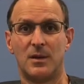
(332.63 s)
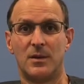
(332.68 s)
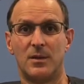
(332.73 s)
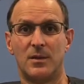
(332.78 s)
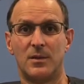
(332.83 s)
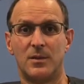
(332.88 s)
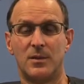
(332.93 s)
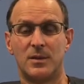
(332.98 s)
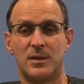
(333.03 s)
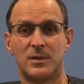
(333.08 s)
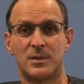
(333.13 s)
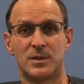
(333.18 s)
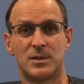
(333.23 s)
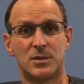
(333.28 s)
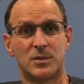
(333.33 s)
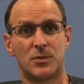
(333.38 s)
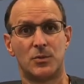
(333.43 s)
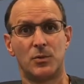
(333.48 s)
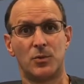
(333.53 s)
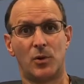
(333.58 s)
This is
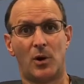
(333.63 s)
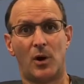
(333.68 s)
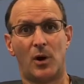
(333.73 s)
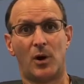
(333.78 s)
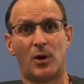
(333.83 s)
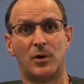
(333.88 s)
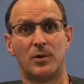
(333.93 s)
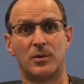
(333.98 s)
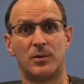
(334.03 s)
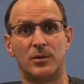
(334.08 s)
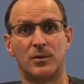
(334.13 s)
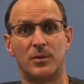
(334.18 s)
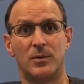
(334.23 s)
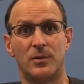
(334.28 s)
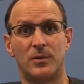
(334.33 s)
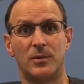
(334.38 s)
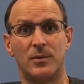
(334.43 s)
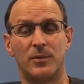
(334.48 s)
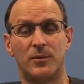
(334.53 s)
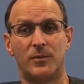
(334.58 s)
through our
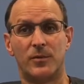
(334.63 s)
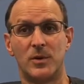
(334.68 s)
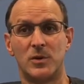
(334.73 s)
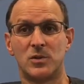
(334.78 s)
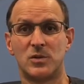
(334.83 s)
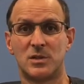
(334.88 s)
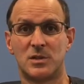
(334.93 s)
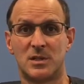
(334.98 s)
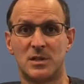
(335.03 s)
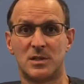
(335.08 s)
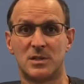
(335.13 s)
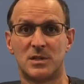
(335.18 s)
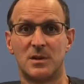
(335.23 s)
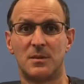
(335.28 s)
Freesia system,